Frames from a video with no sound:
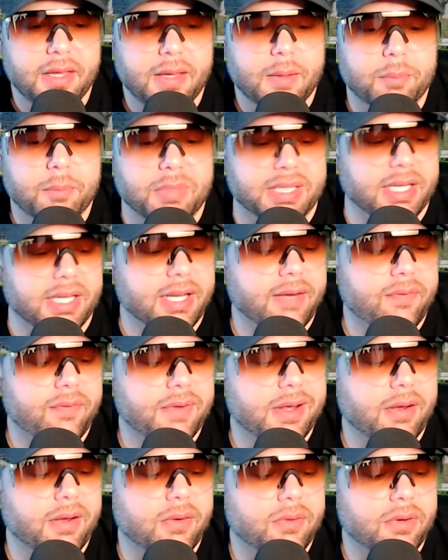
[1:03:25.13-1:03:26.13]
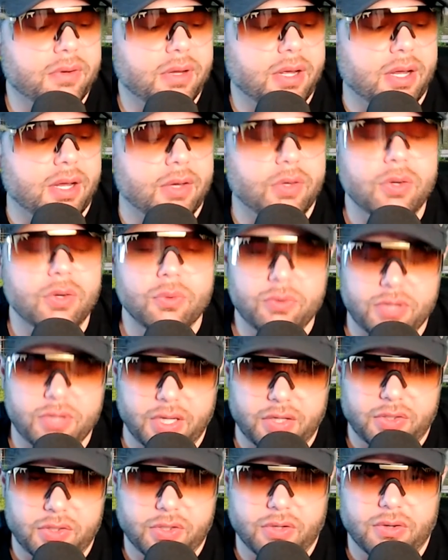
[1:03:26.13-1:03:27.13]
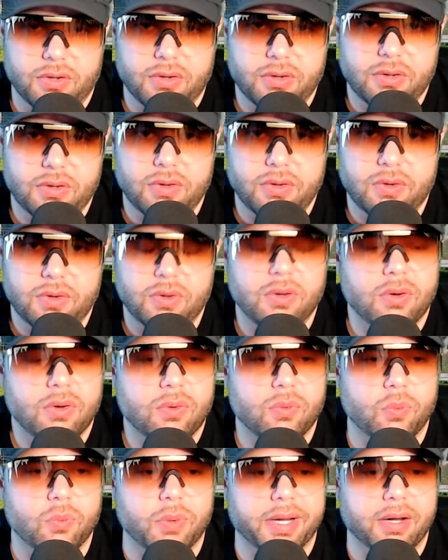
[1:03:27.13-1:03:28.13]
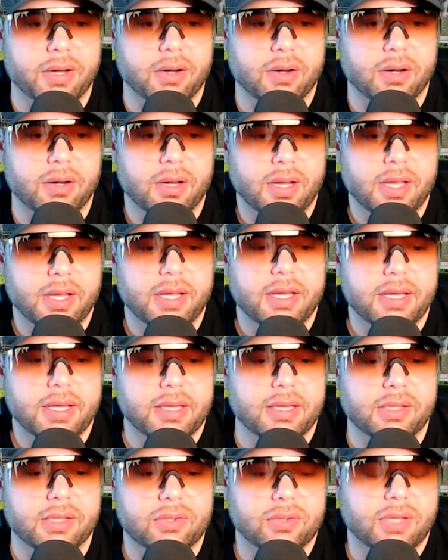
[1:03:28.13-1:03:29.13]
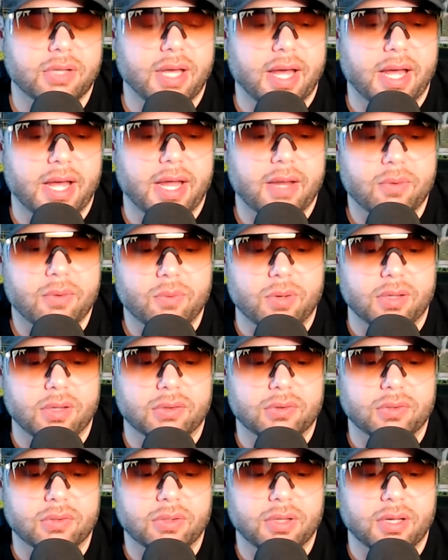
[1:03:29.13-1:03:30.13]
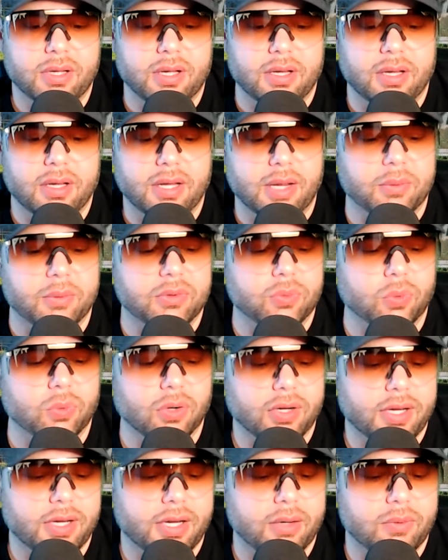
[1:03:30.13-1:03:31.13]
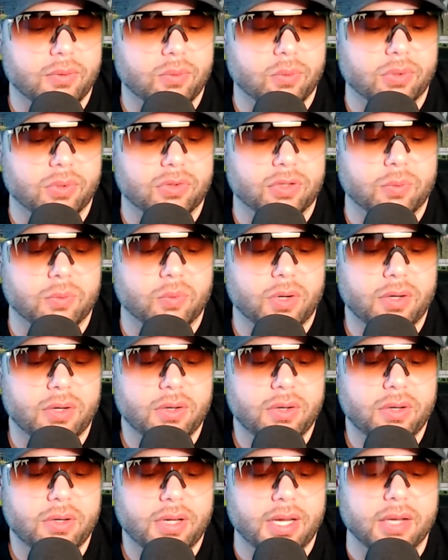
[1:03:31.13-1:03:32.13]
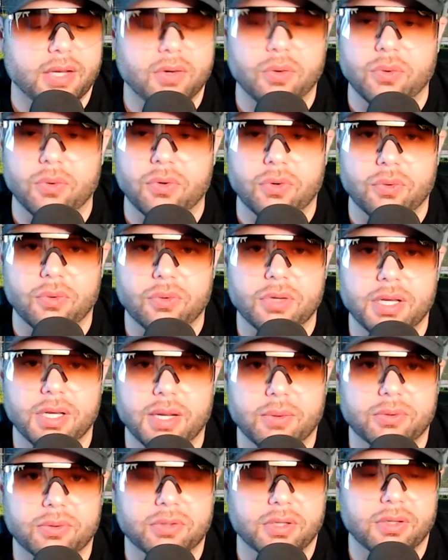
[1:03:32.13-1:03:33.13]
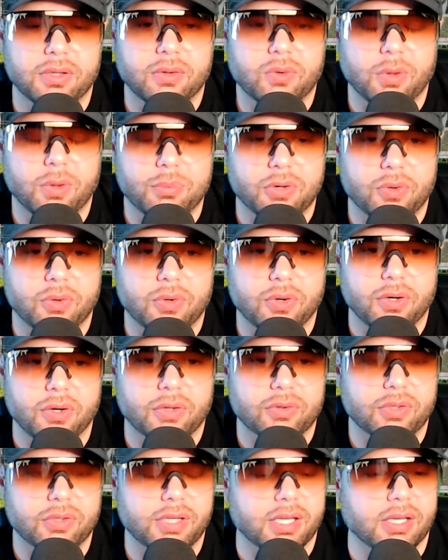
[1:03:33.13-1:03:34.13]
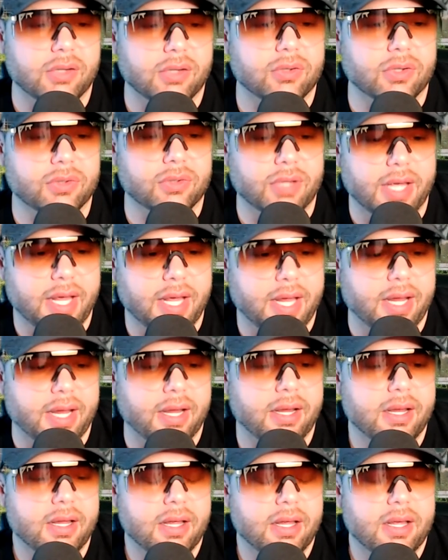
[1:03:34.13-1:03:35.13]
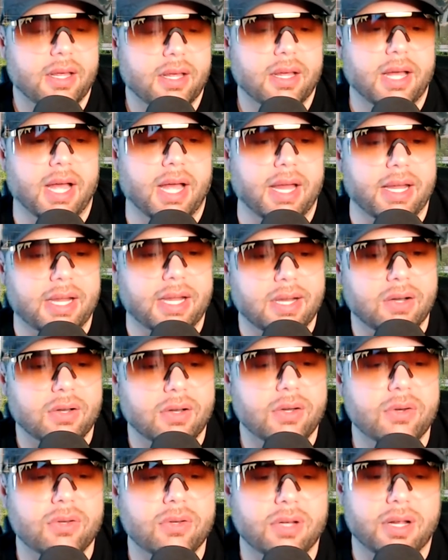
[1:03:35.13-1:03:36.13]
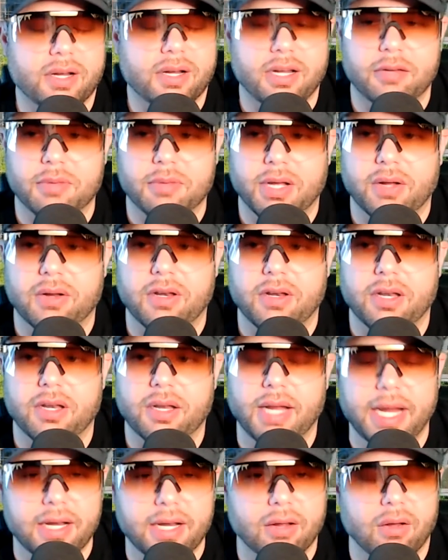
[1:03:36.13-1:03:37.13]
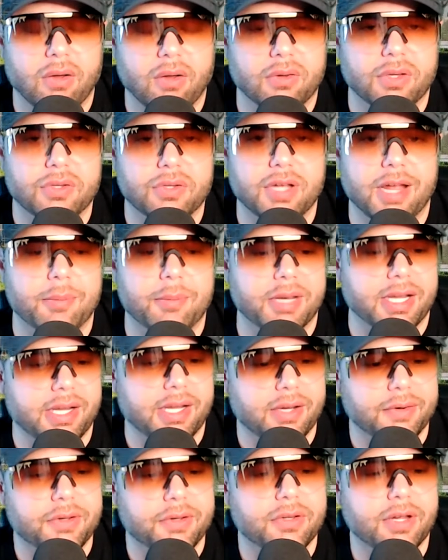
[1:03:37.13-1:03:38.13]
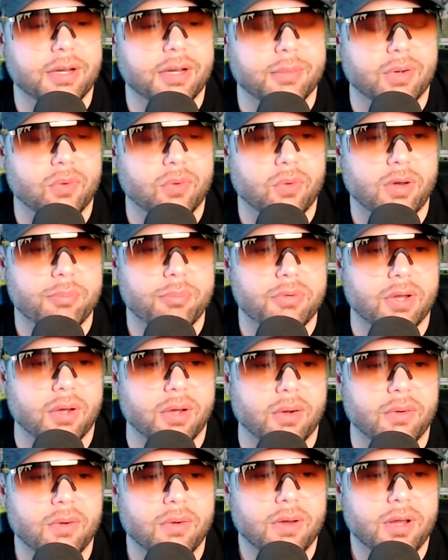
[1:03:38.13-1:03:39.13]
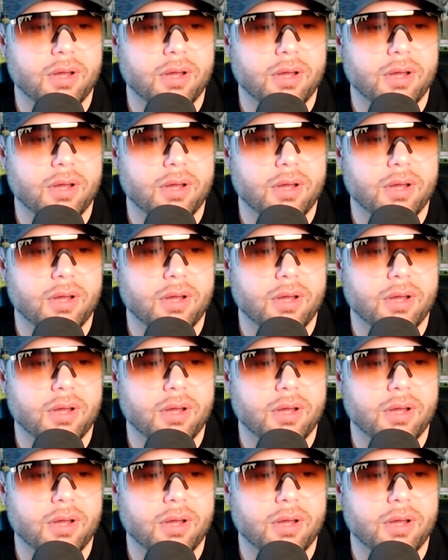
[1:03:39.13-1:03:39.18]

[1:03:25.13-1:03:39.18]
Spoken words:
But then I found a new teacher where this guy was, I was working with someone who knew that I was in cryptocurrency, and he says, "Hey, I hear you talking about ADA all the time, and I hear you talking about crypto,